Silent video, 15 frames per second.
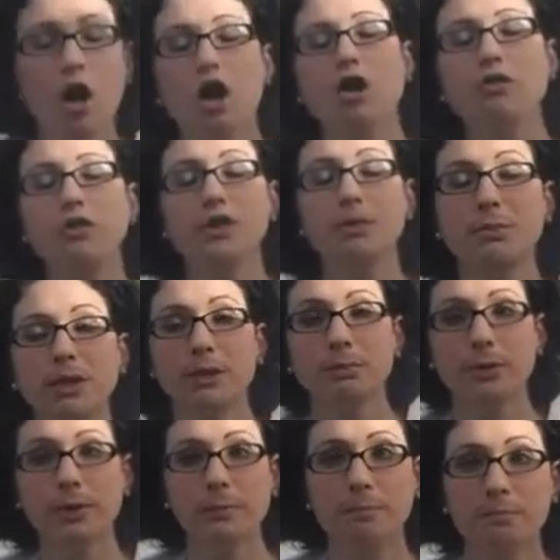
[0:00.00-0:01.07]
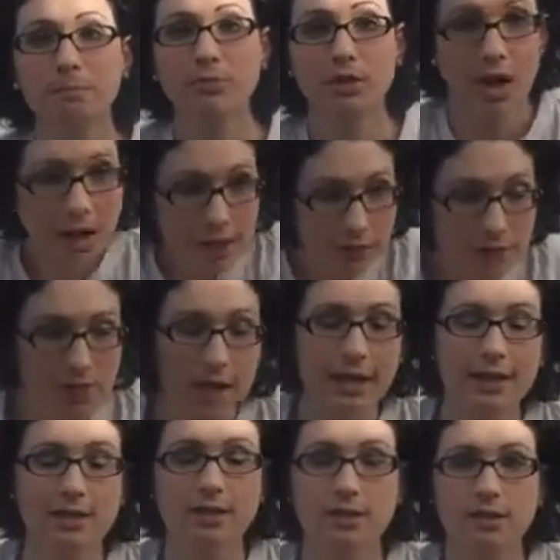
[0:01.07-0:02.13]
over the people. Kind of like
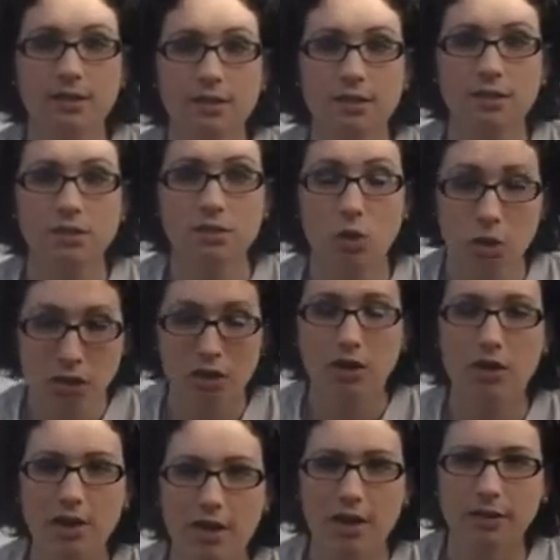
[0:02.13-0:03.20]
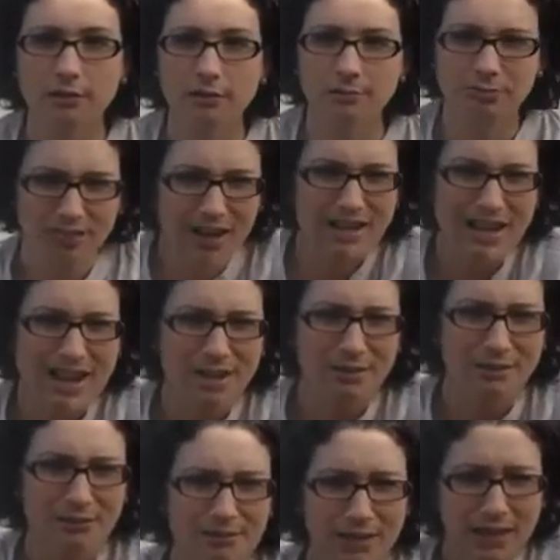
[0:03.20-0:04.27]
North Korea right now.
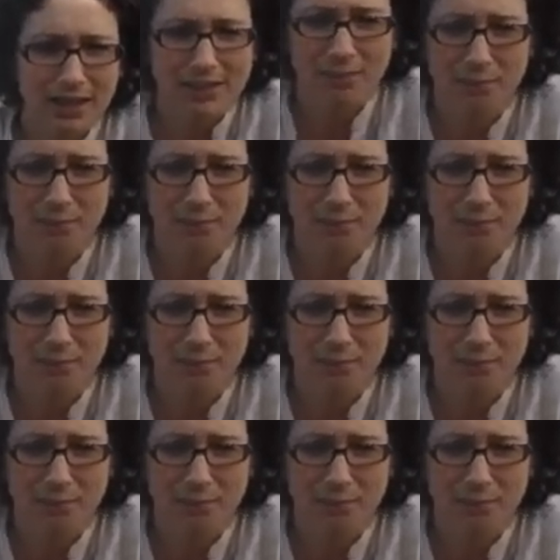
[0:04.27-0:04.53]
And that's a